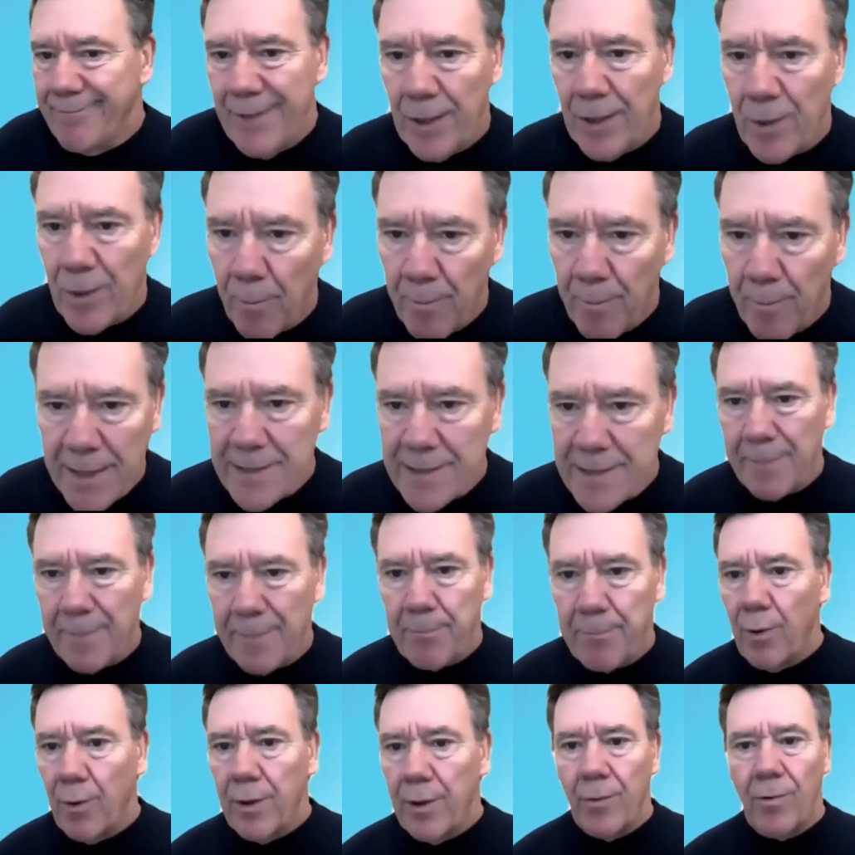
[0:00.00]
basically
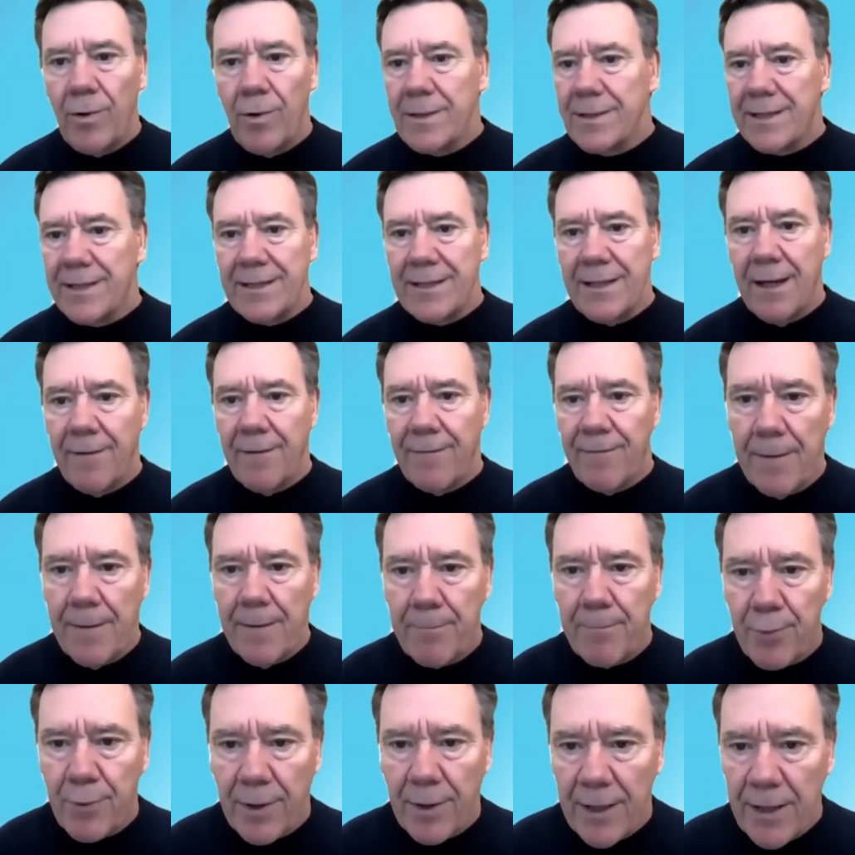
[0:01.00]
0.1 CFM per
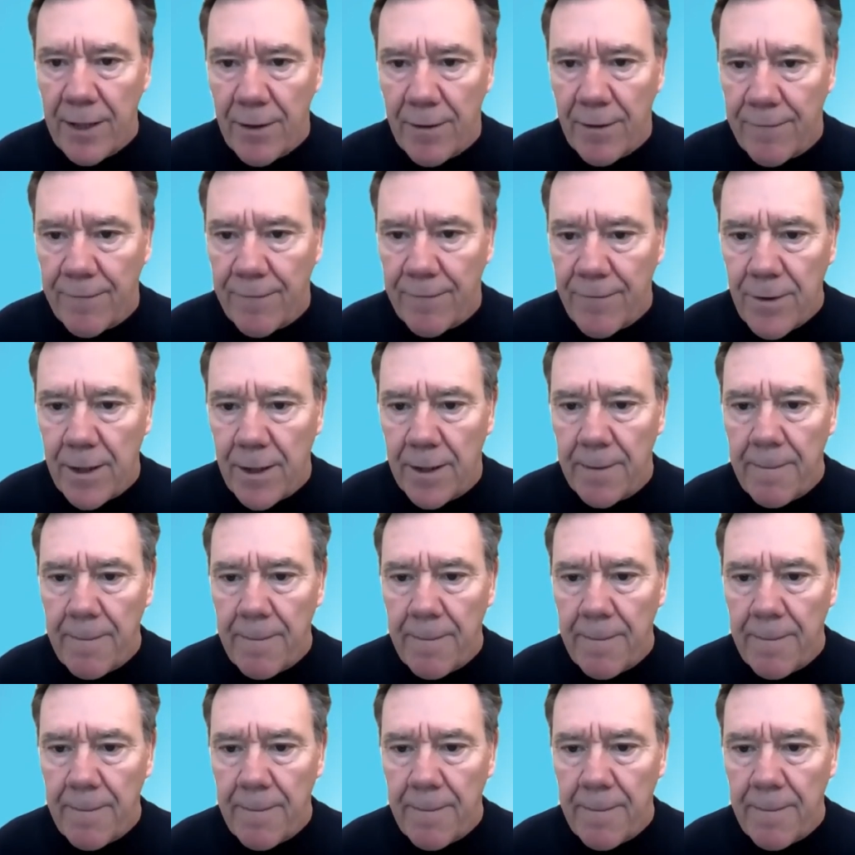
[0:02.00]
linear foot.